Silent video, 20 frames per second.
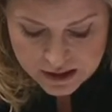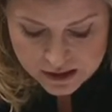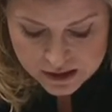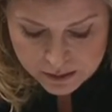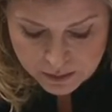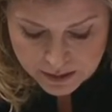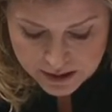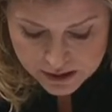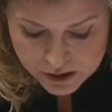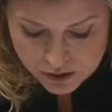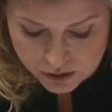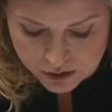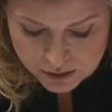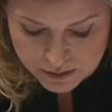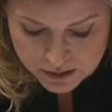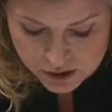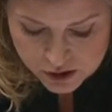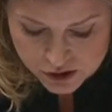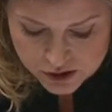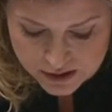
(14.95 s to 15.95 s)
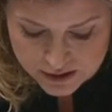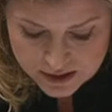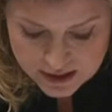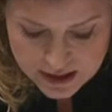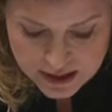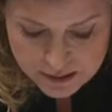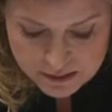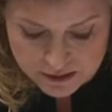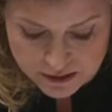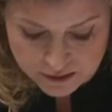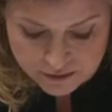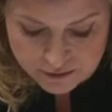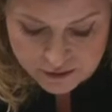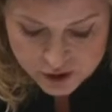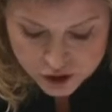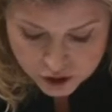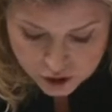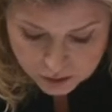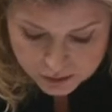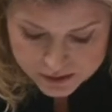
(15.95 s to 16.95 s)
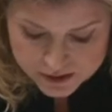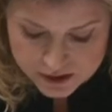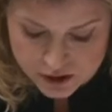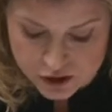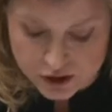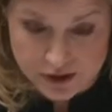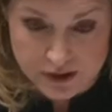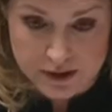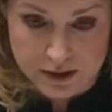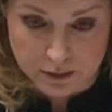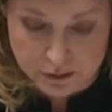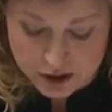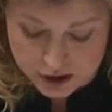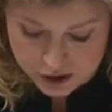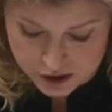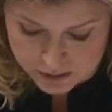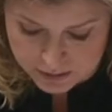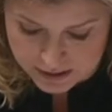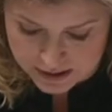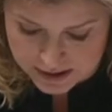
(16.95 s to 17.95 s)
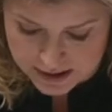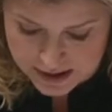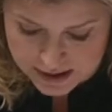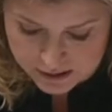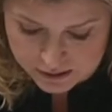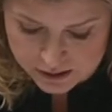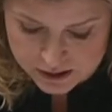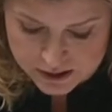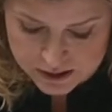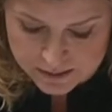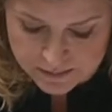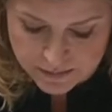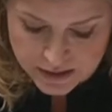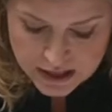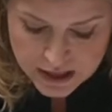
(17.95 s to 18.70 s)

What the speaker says: debate on a motion in the name of the official opposition subject to be announced,